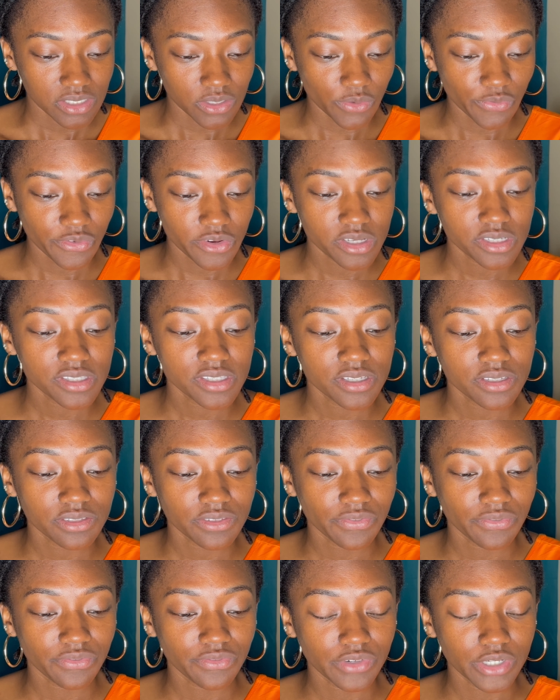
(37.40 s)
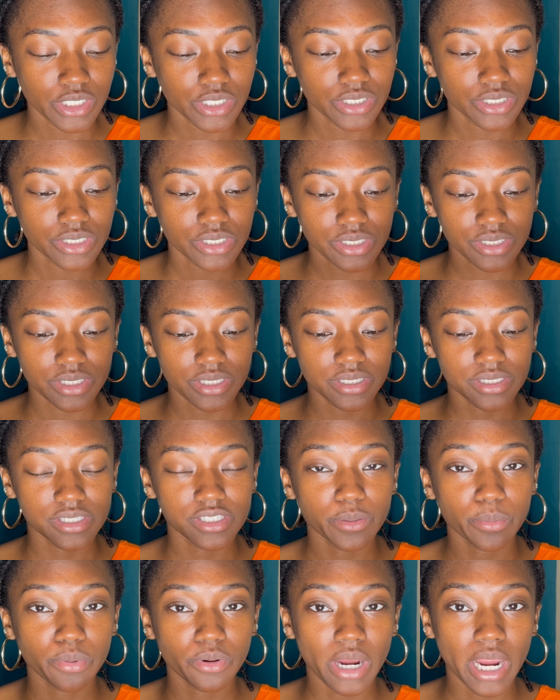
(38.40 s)
first things first is
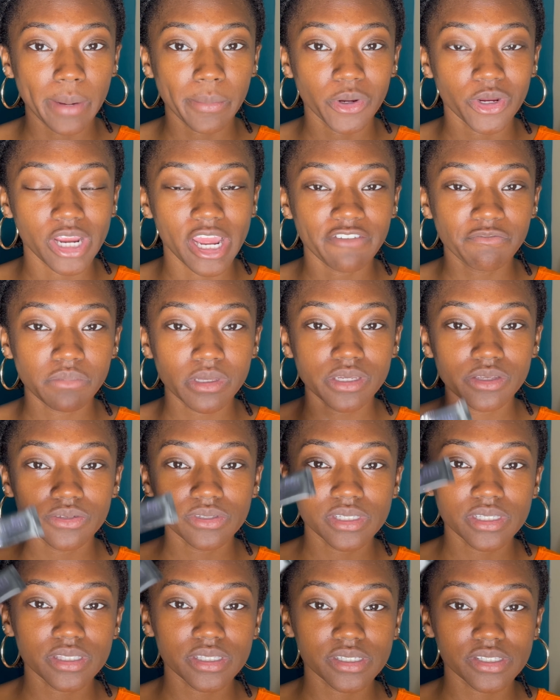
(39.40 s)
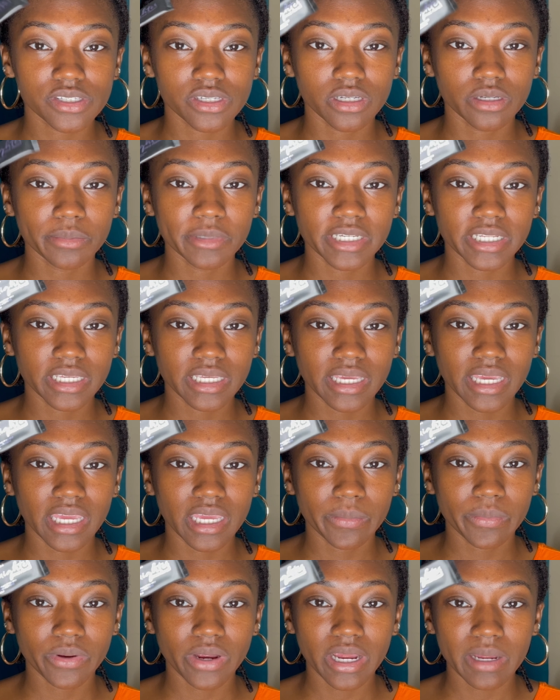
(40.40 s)
the primer. I've been using this Urban
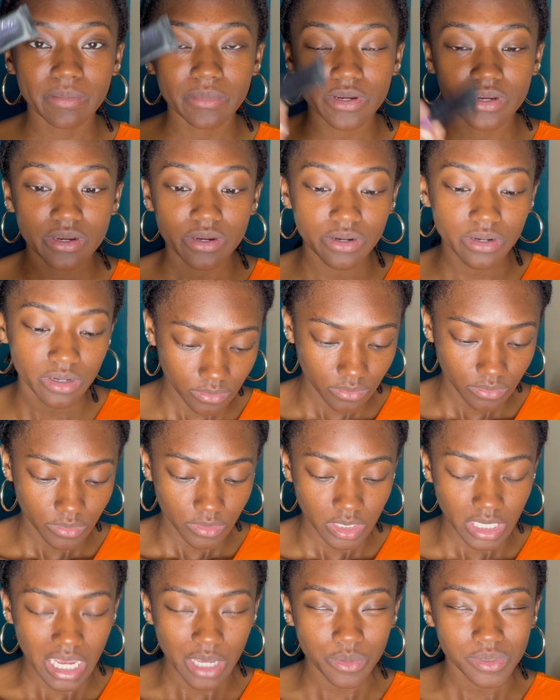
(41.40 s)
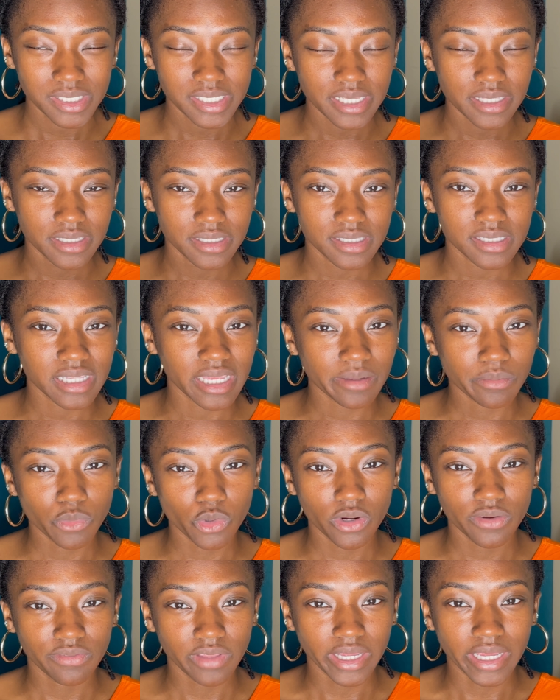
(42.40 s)
Decay primer. I would say this is like
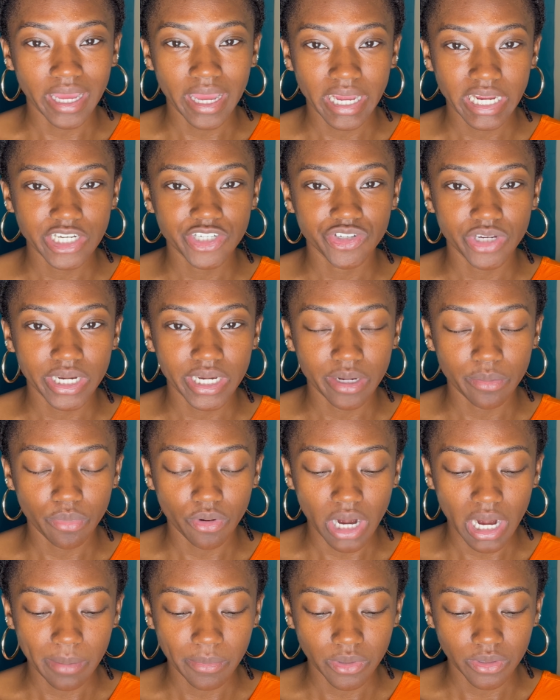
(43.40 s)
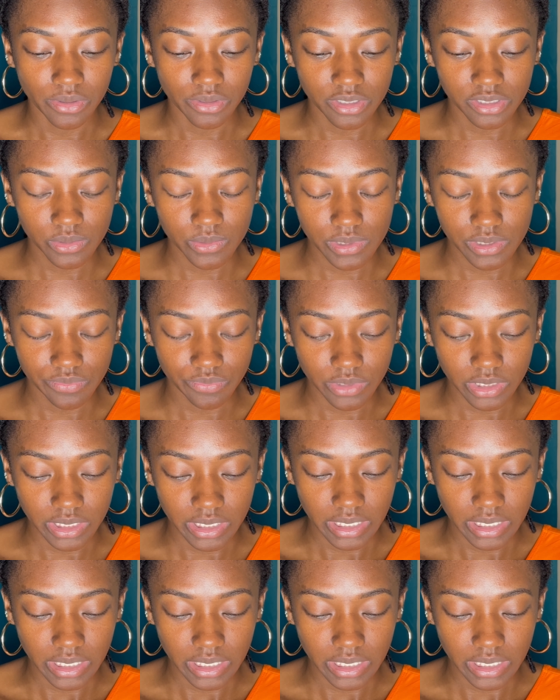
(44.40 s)
more of like a hydrating primer. This one's really